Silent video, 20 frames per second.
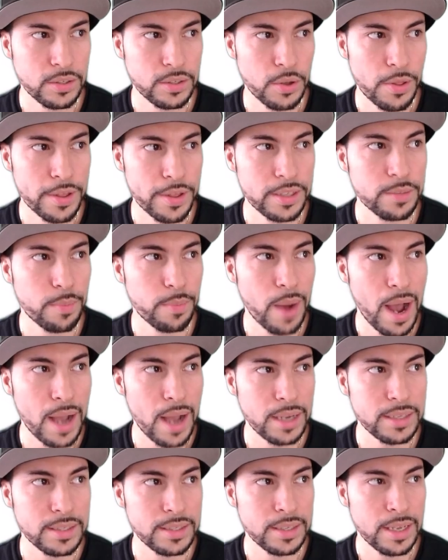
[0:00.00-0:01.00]
this
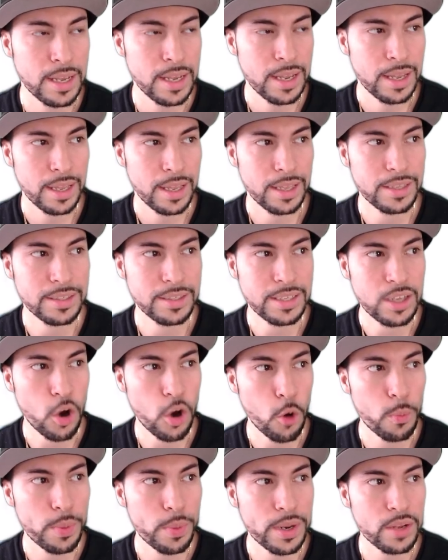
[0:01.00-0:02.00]
box is the
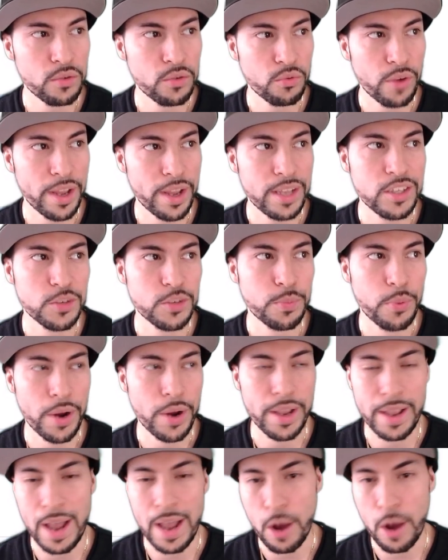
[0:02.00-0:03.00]
opening range
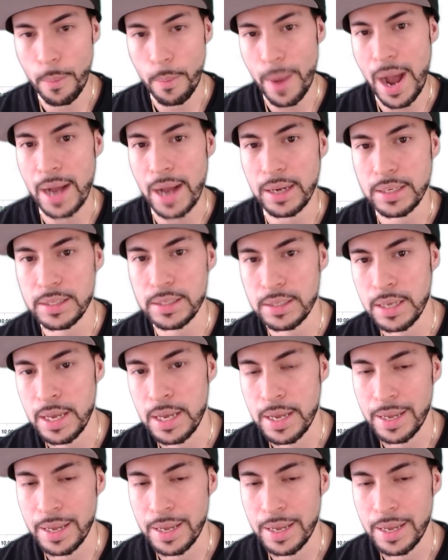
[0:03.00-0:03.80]
breakout box.